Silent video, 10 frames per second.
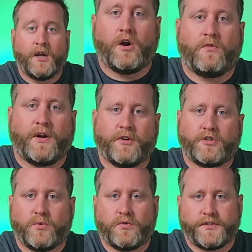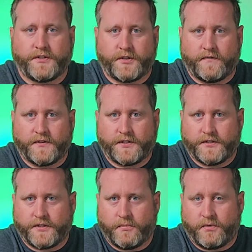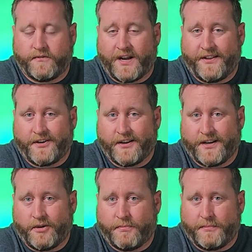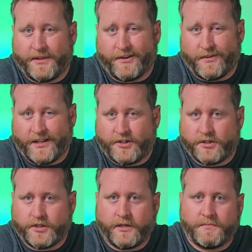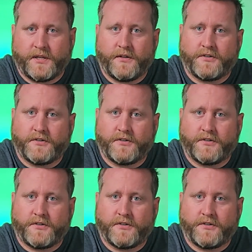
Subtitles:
around the tools and services that you provide that are going to help them in their relationships and their